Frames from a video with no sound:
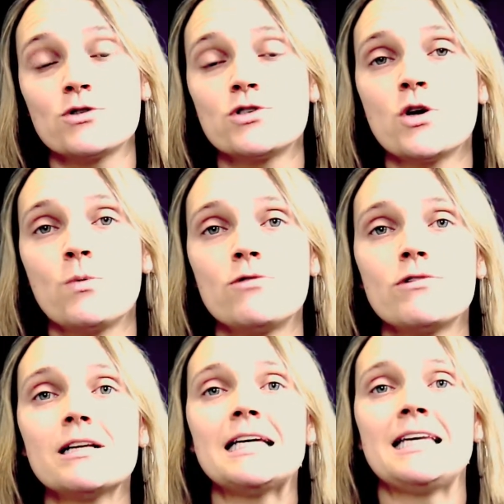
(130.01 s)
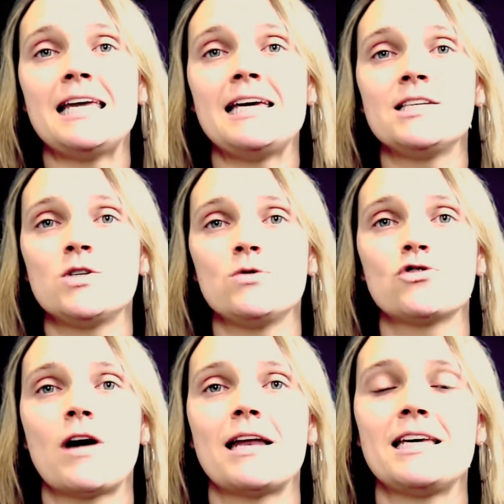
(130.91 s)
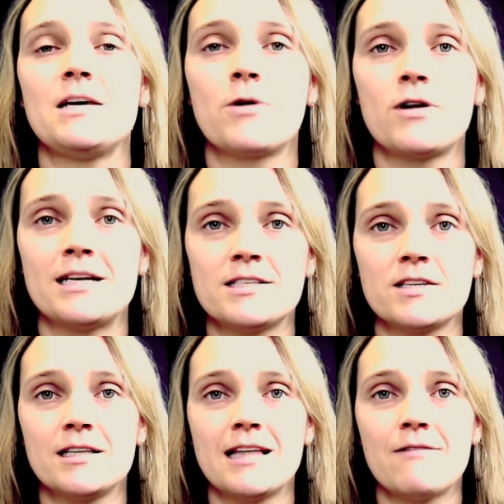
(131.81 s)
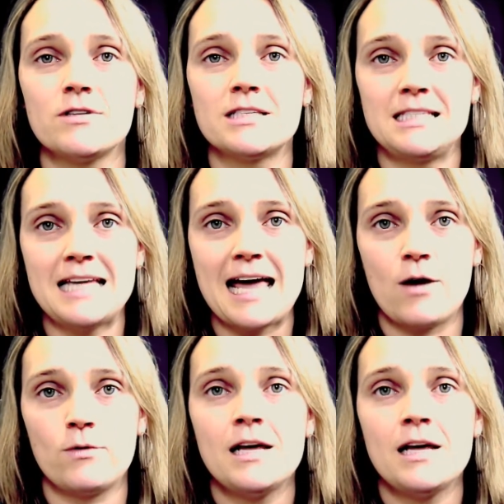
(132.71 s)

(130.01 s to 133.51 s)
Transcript: So we really need to try to keep our insulin levels down.